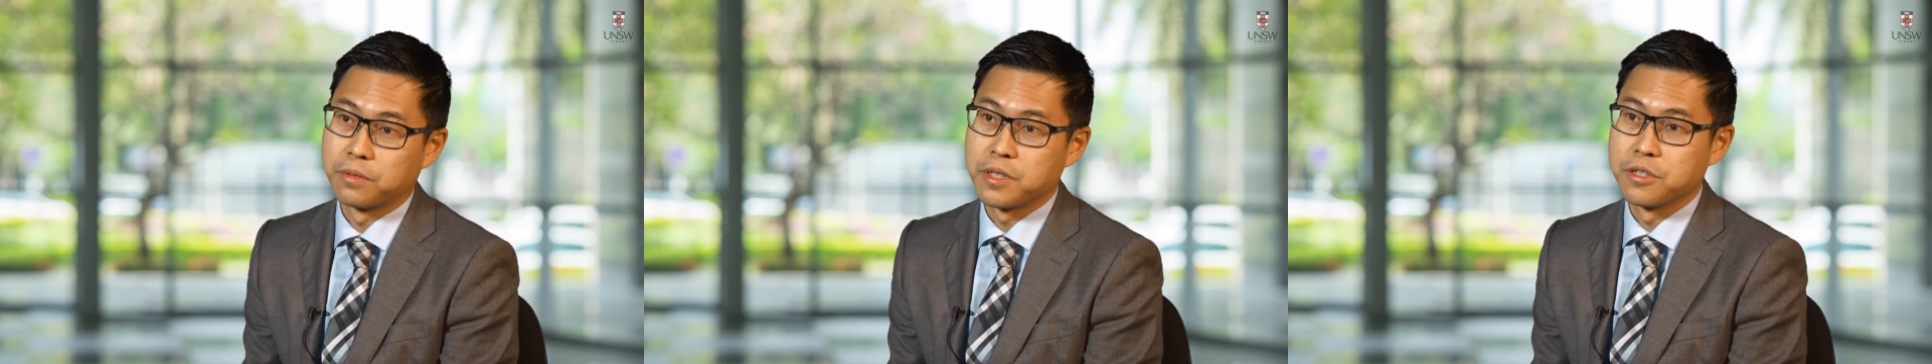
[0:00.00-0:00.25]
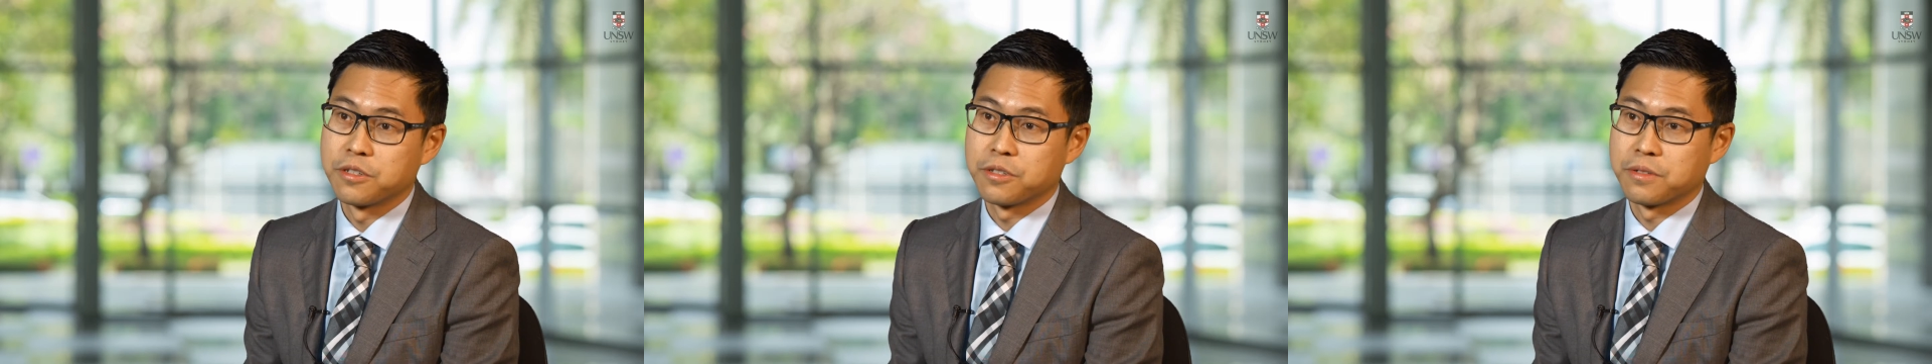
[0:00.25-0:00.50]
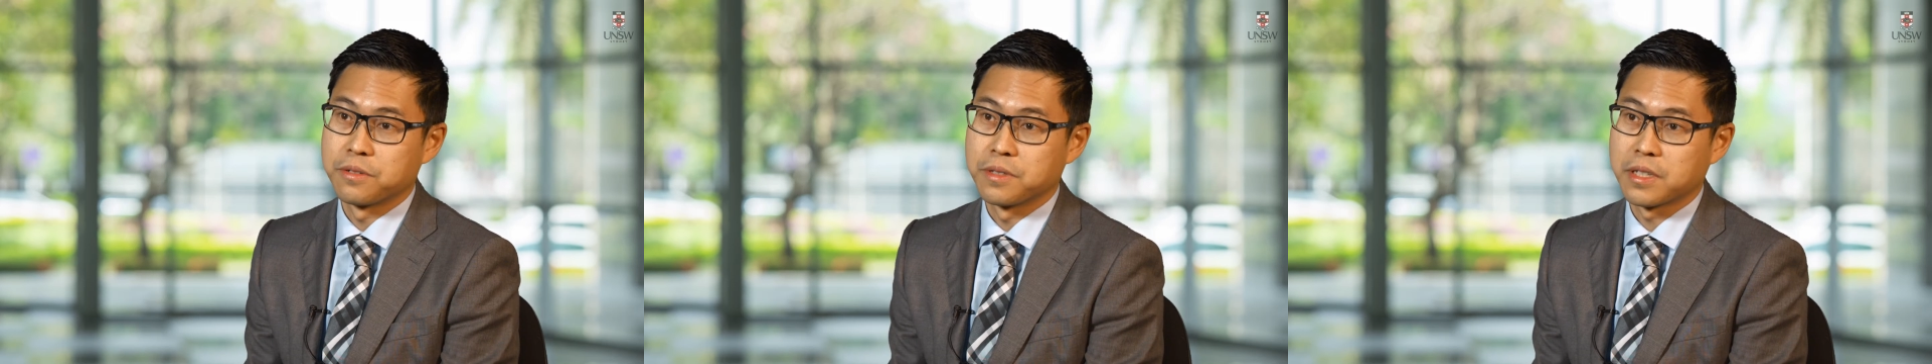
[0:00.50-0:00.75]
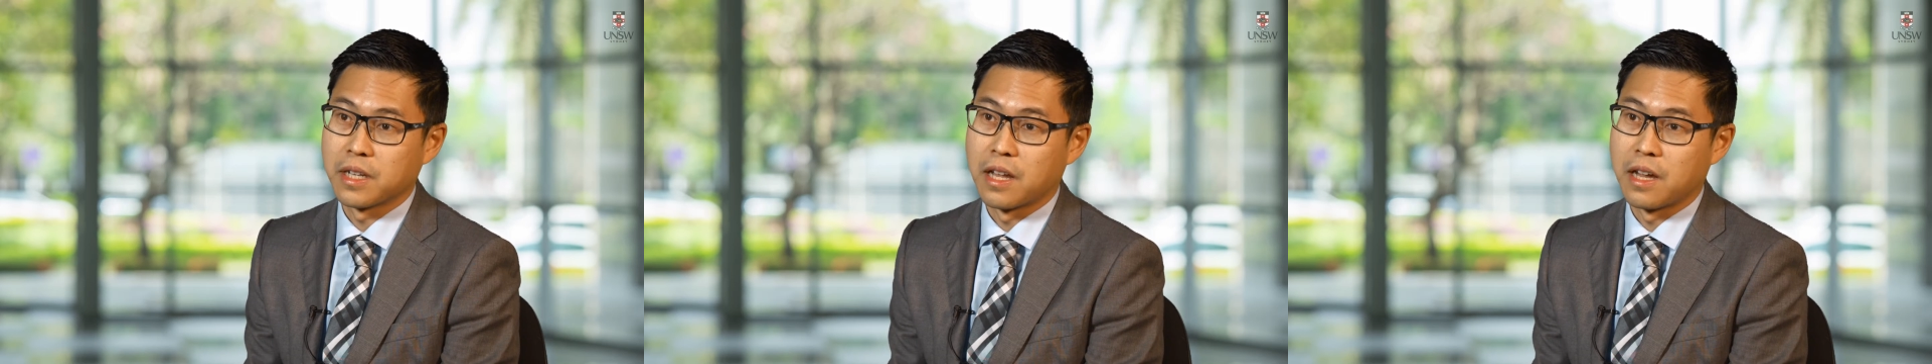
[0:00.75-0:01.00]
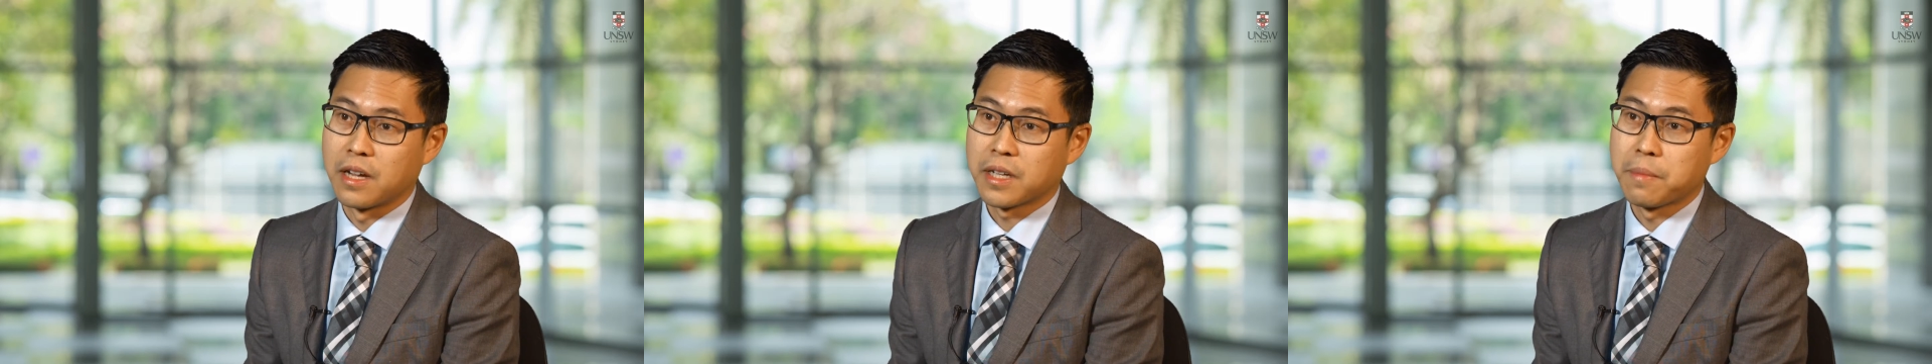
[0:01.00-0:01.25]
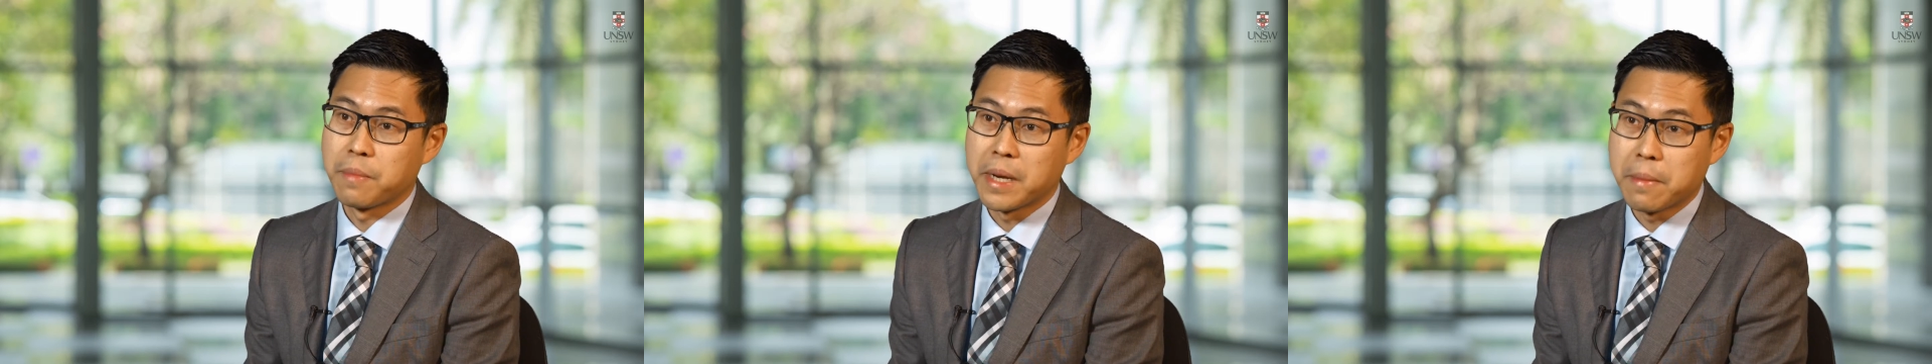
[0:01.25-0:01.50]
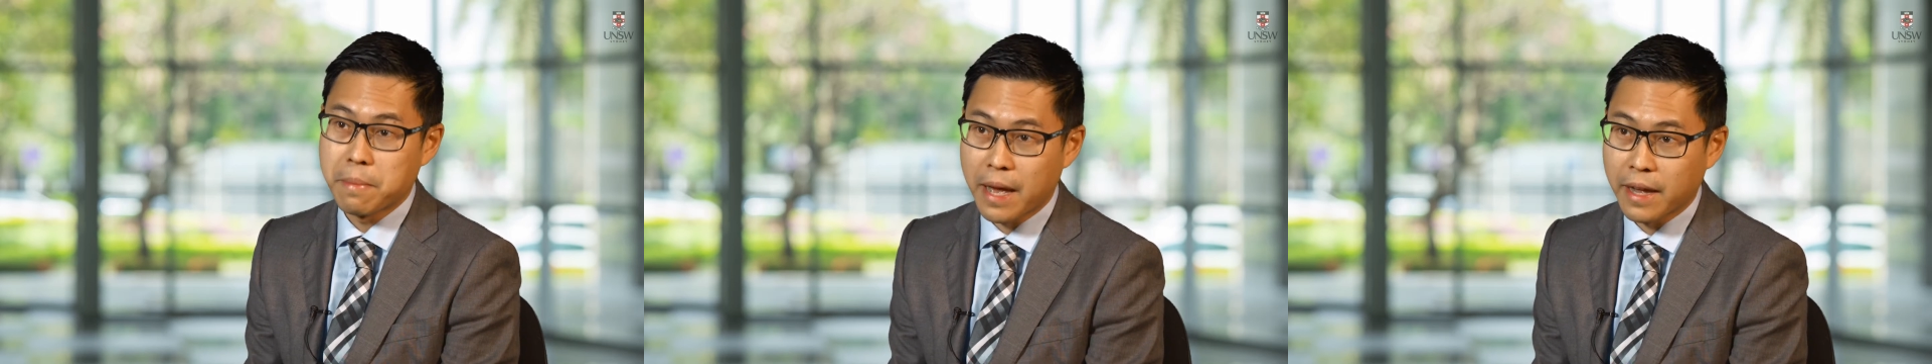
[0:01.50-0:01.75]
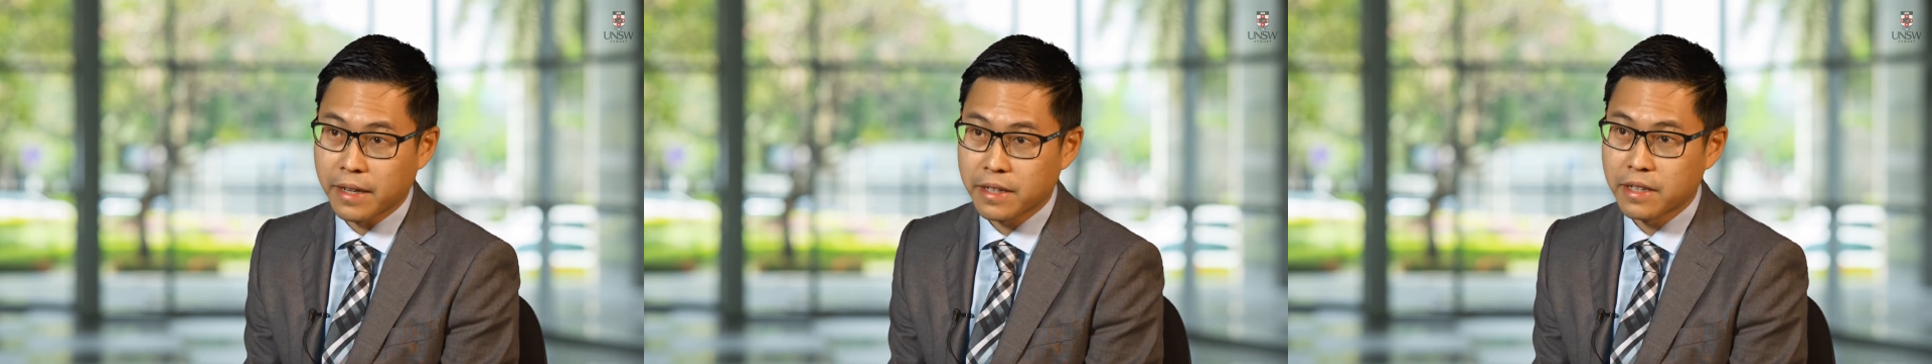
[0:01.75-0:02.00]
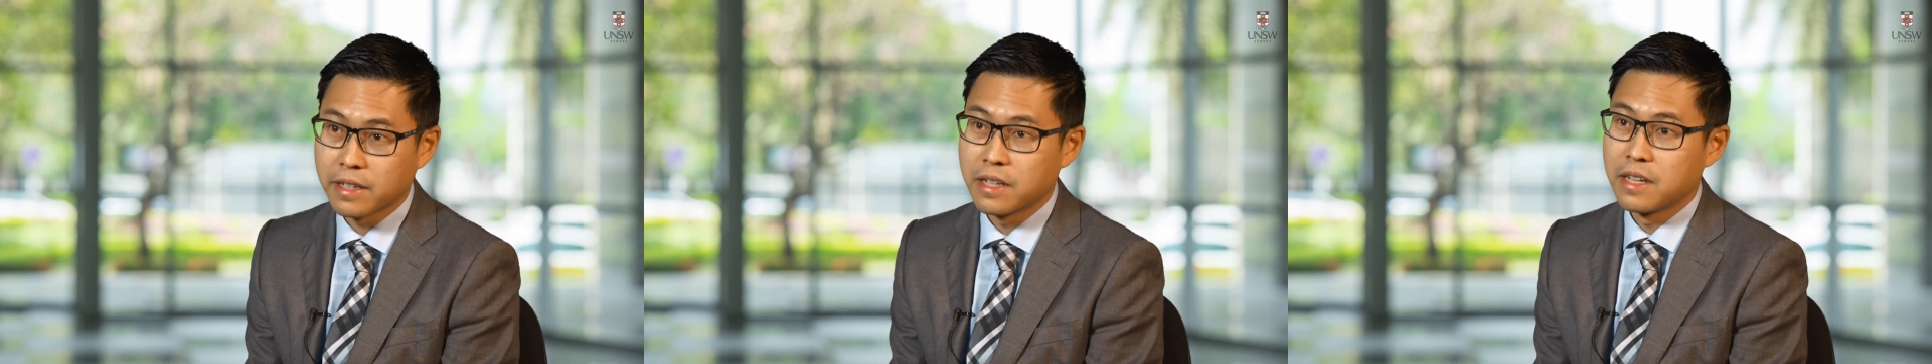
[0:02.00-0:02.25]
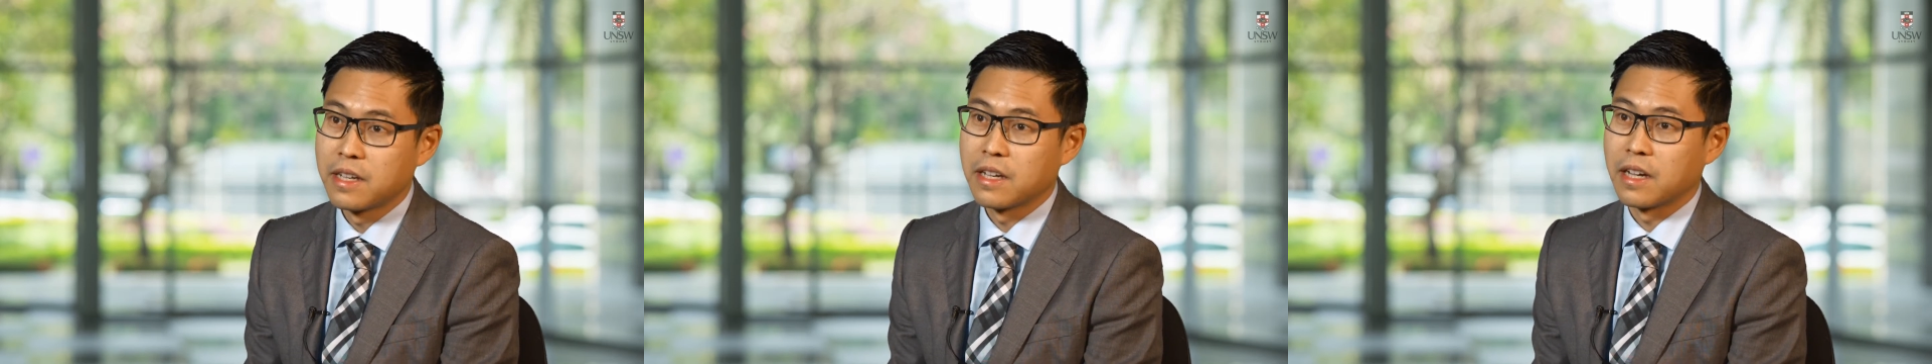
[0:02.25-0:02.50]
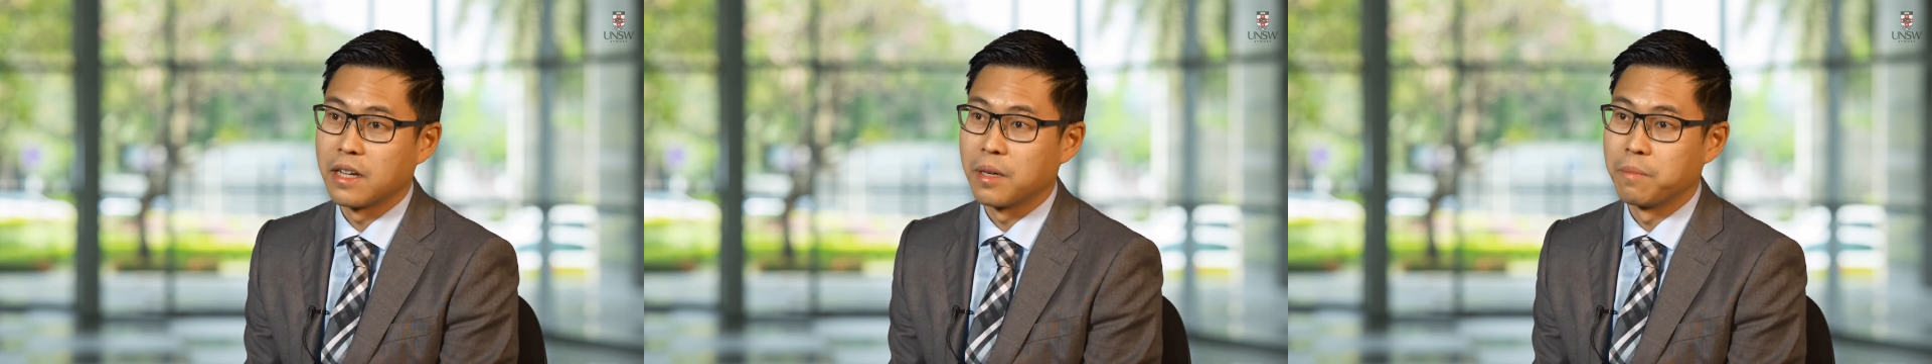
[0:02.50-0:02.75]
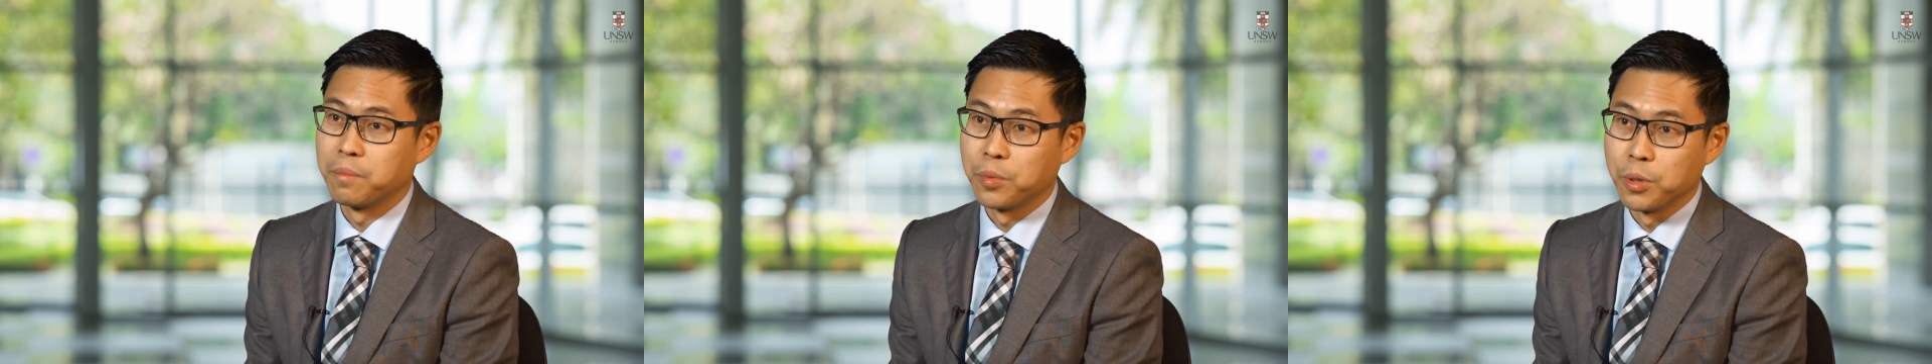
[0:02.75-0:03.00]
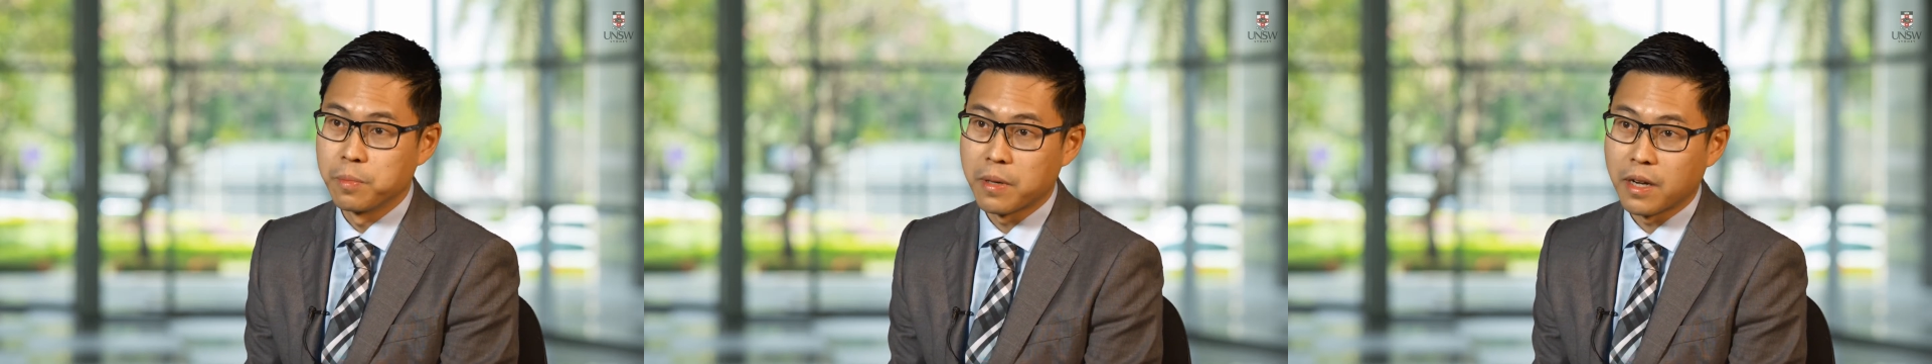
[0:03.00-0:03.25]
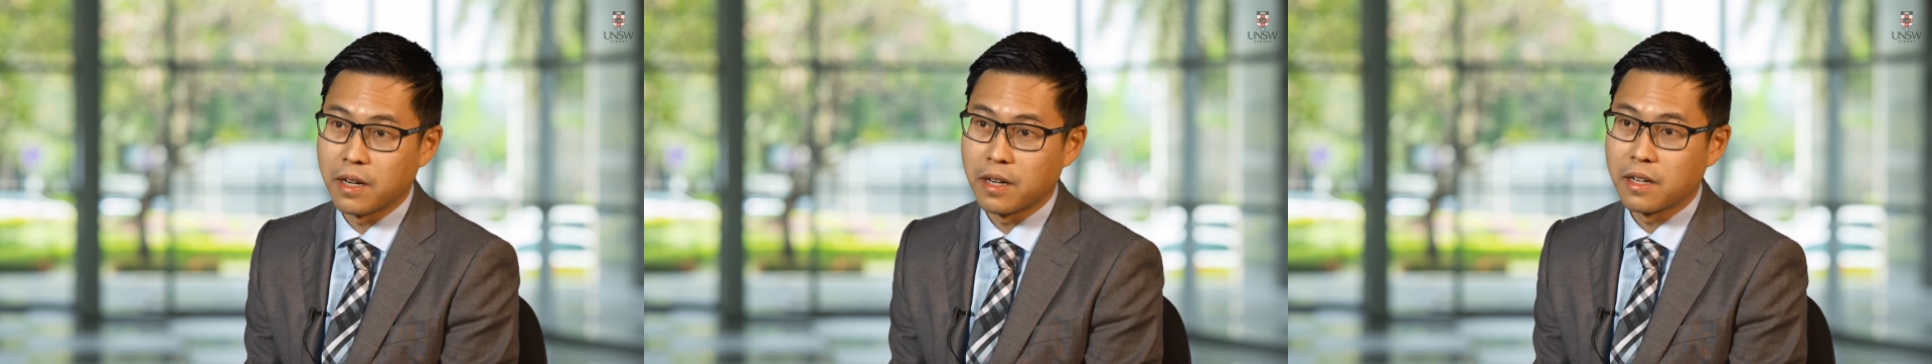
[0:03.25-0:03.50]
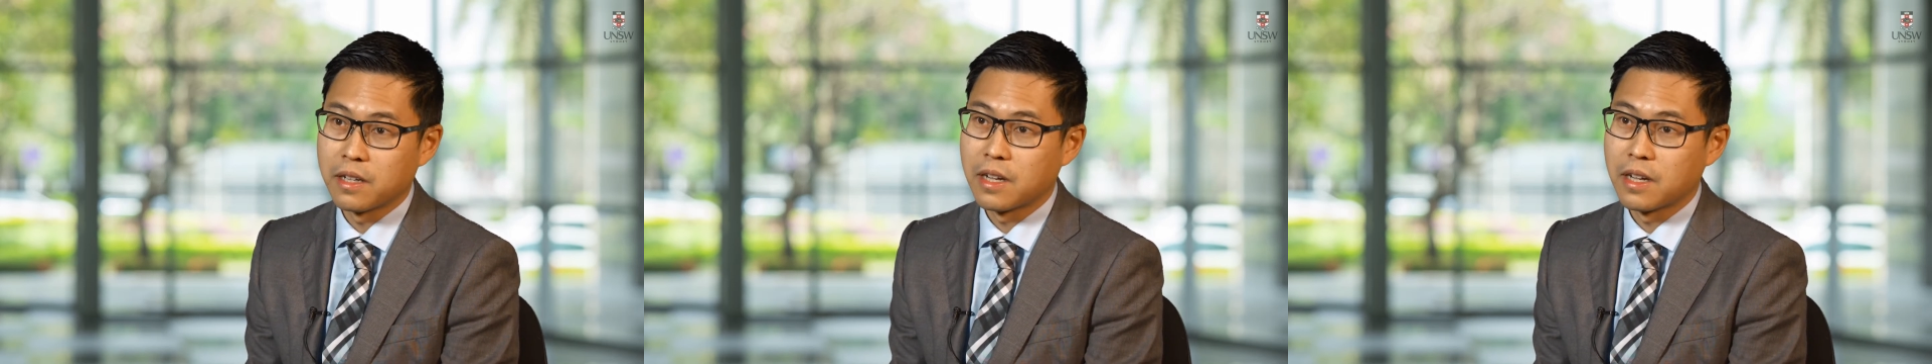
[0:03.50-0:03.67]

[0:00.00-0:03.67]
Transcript: insurers like Medibank, Bupa,